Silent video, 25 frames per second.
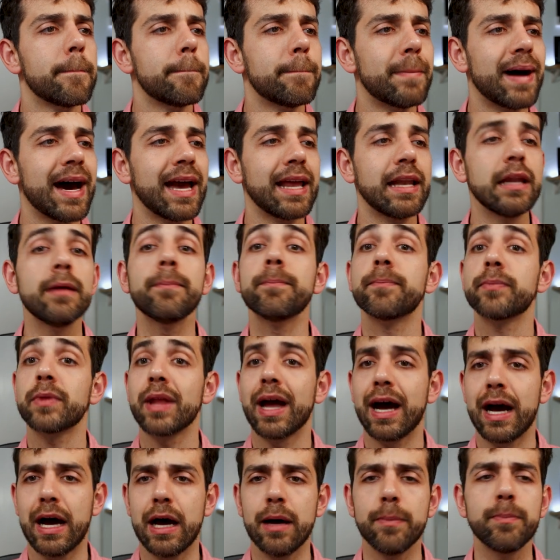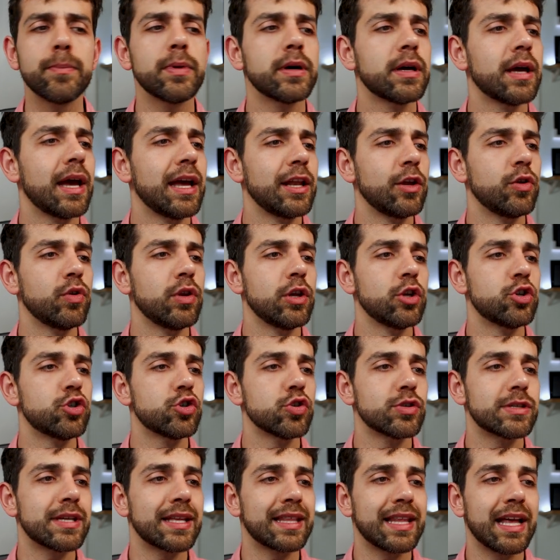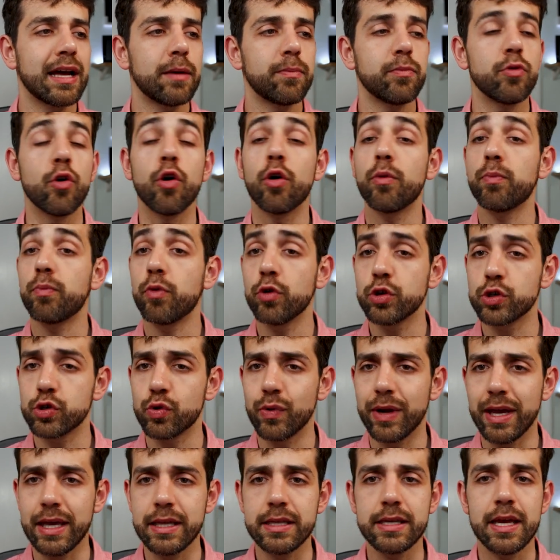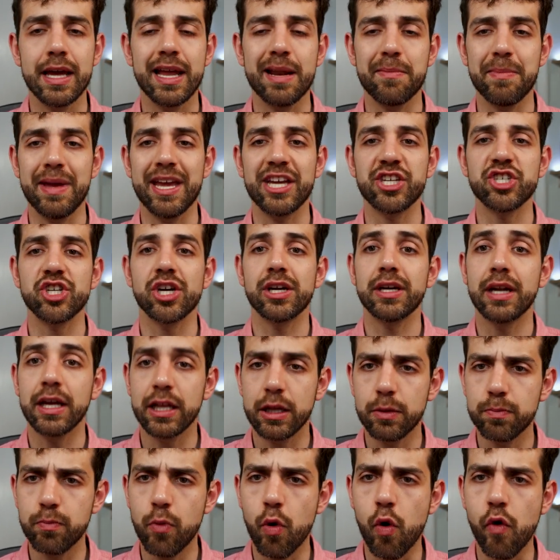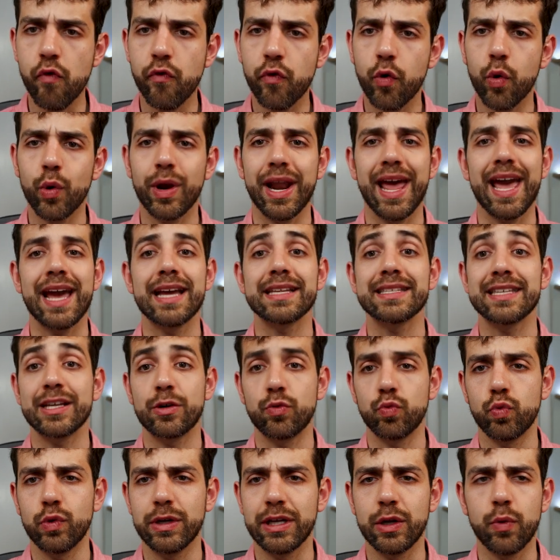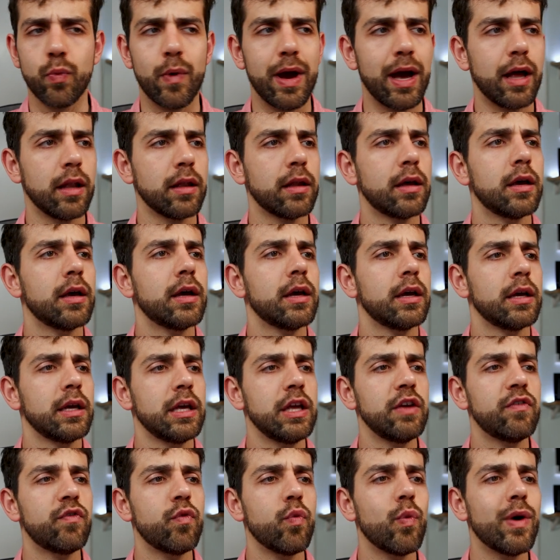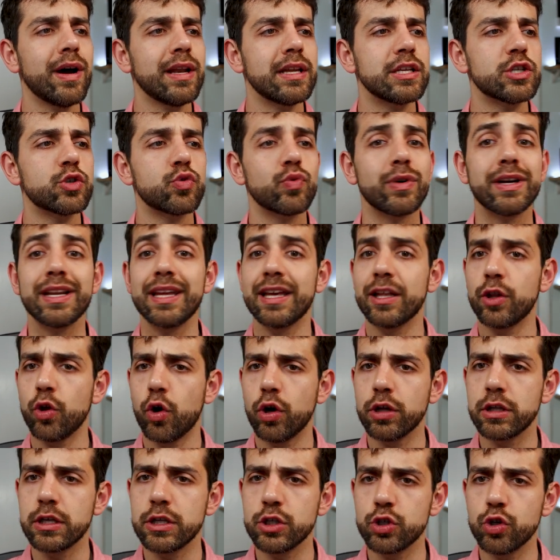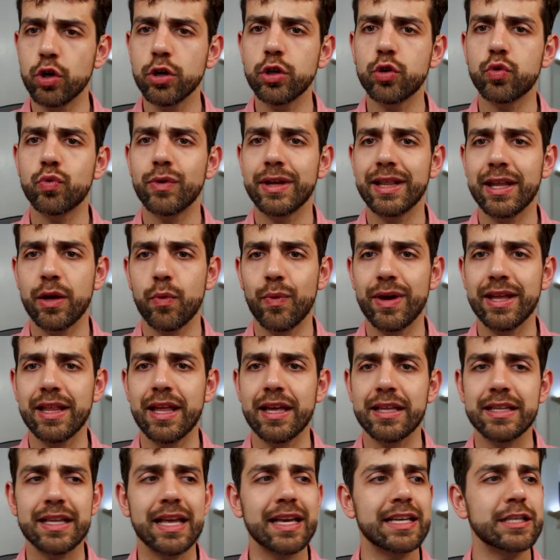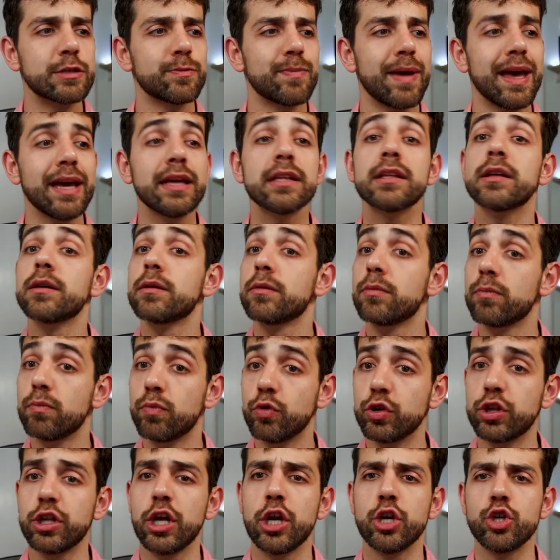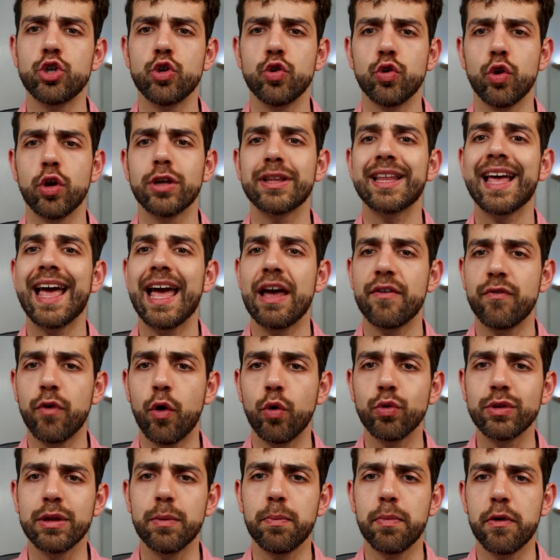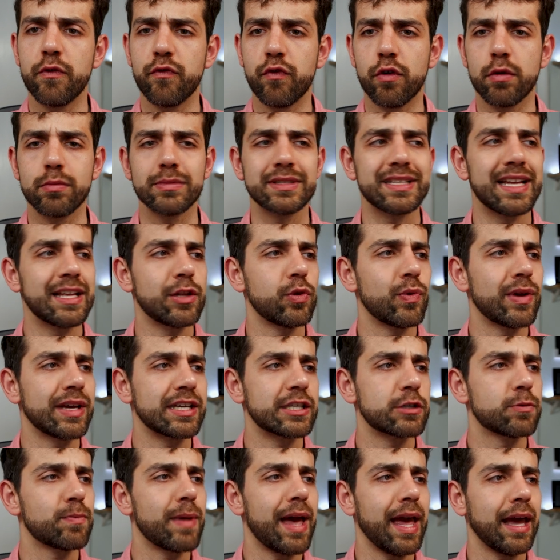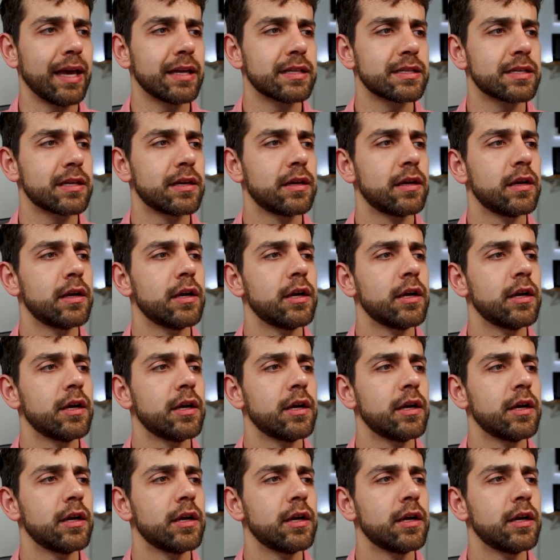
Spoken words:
Mealie app, and you need to set up your PostgreSQL and make sure that both connect and run well. If one is running and another is not run the way that I expect, potentially not have all the performance that you expect.